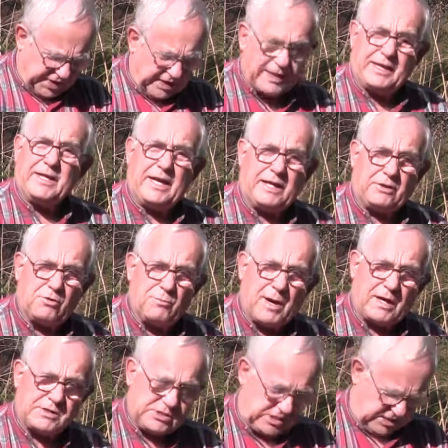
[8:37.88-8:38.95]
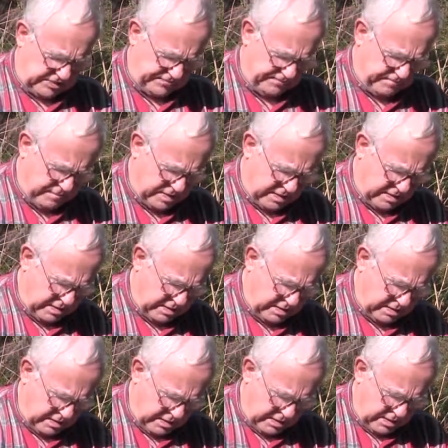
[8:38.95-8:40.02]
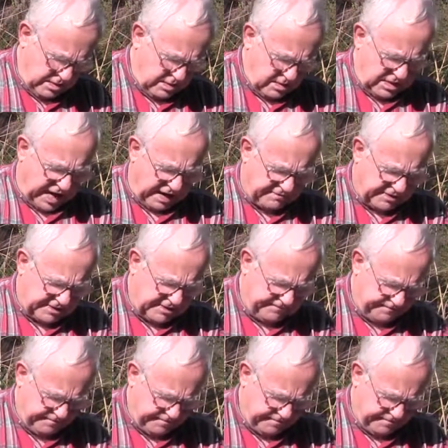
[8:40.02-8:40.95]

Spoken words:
really need too much cover.